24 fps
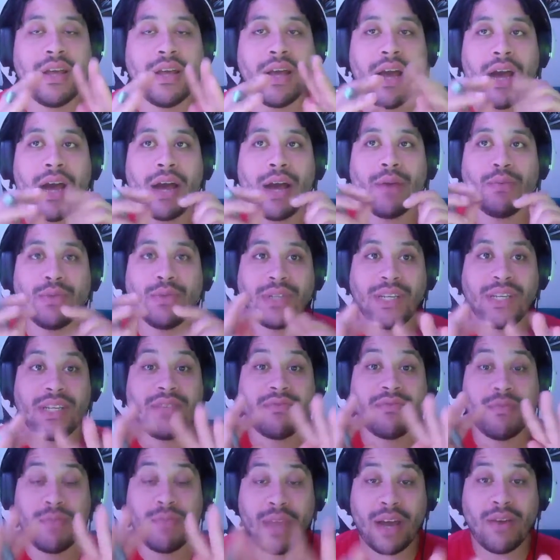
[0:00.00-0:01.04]
I will say this
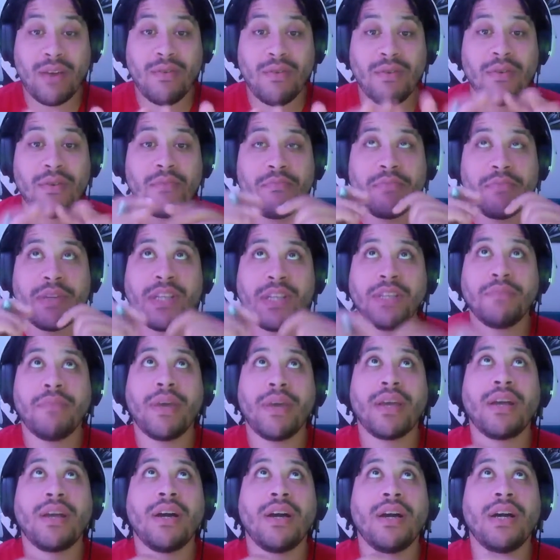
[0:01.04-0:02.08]
from now.
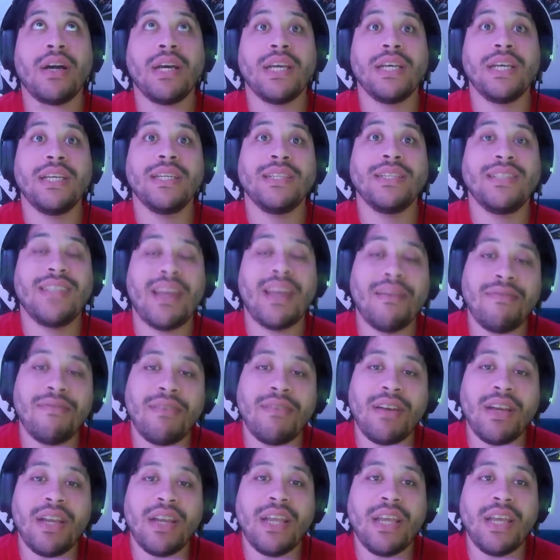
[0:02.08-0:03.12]
Peacemaker is
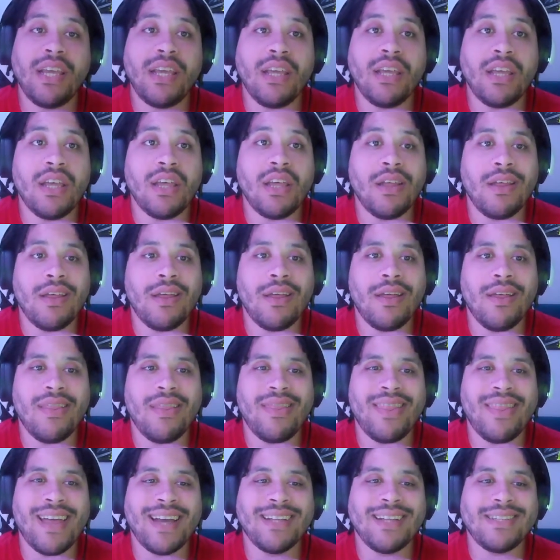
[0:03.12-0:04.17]
definitely
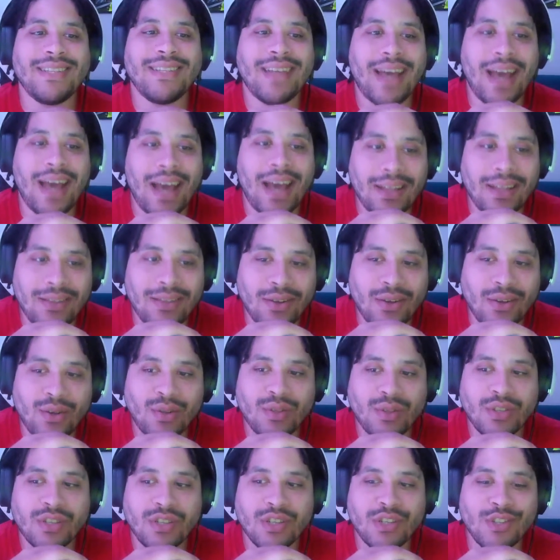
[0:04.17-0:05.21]
that
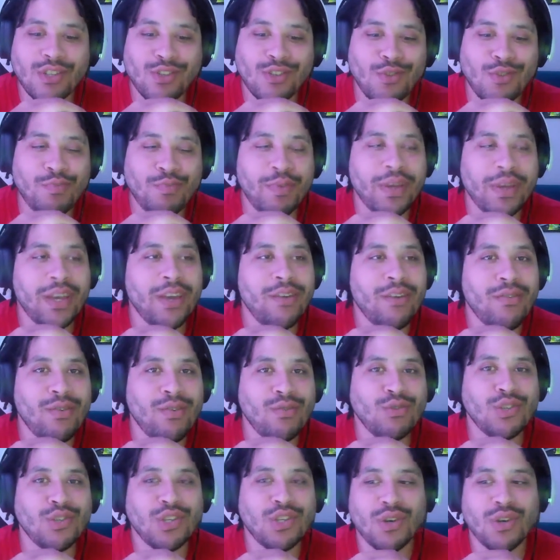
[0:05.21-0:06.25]
adult superhero
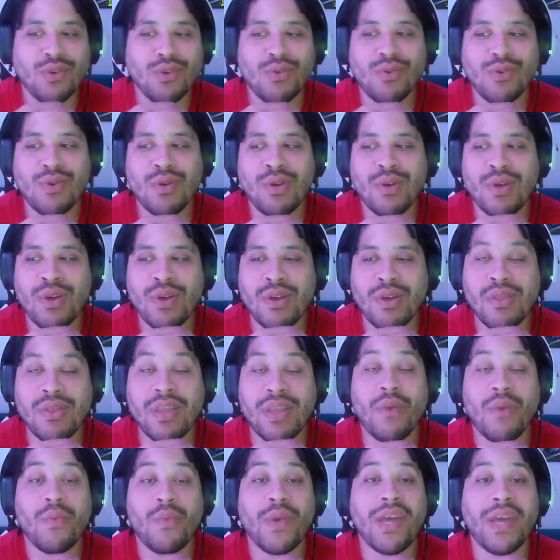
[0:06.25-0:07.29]
show
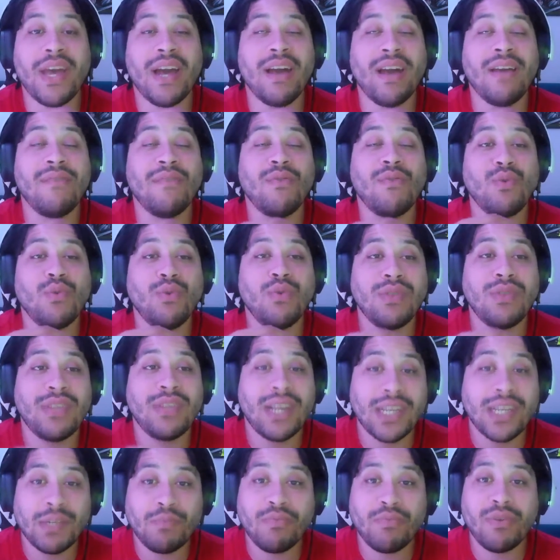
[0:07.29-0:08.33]
that we have all
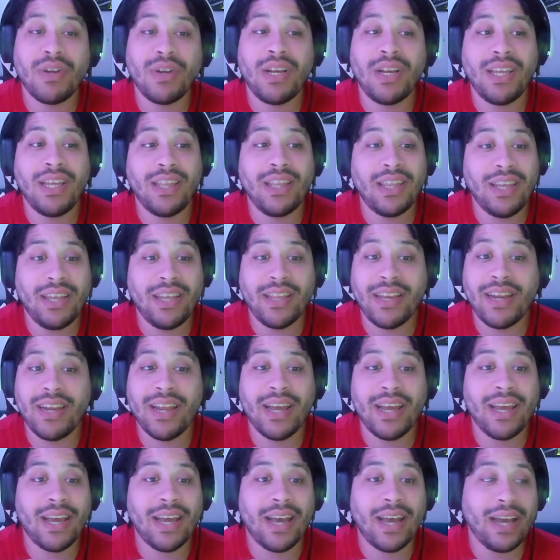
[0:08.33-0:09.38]
desperately needed
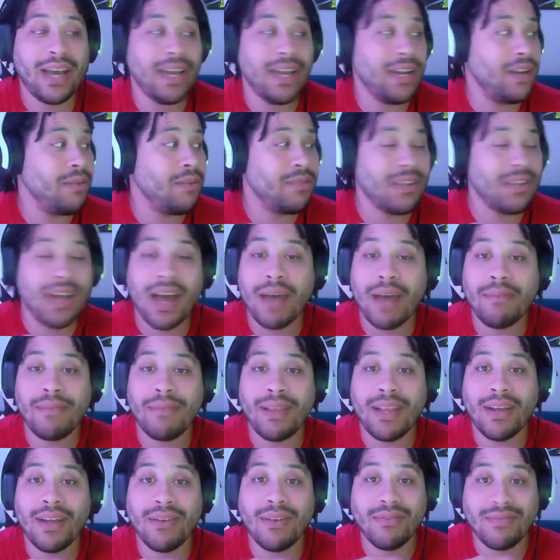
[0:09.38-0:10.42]
at a time
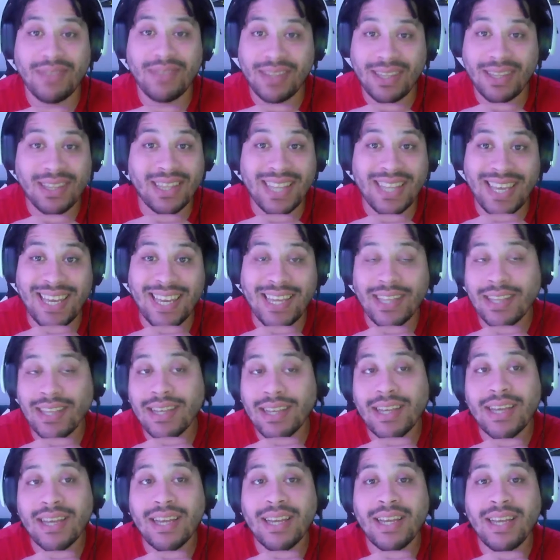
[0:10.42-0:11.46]
of need.
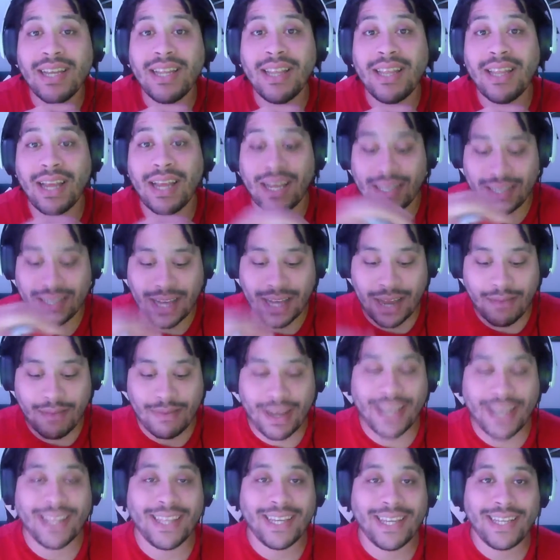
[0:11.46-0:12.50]
Like a time
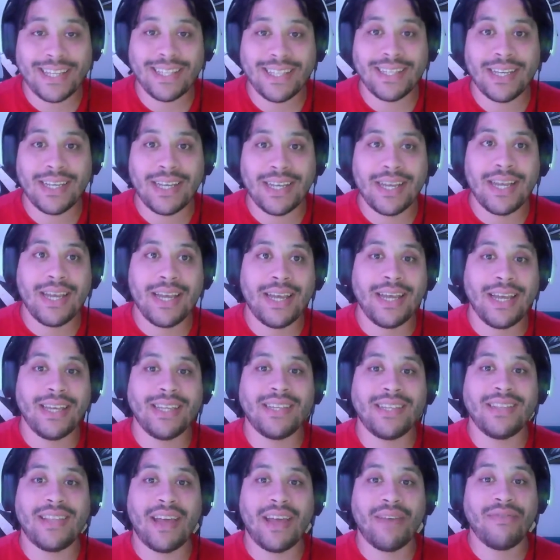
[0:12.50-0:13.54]
like this is
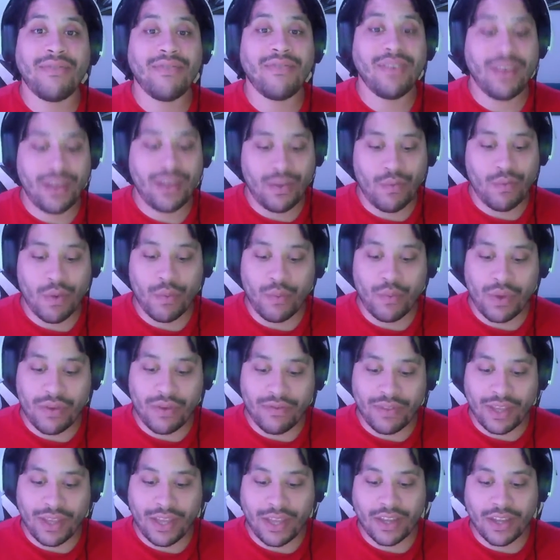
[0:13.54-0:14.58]
definitely when we've
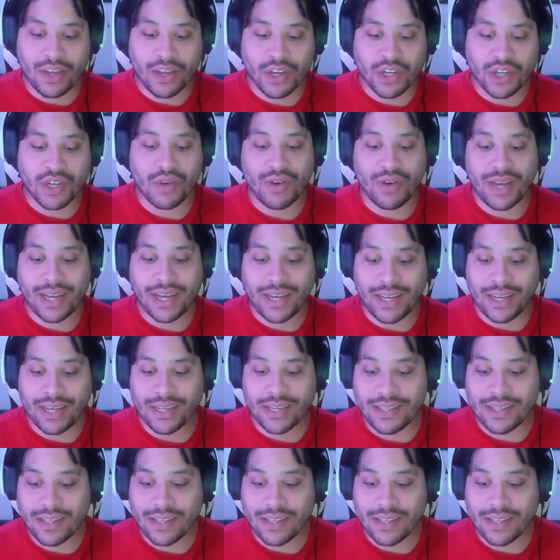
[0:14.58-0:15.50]
needed a show like this.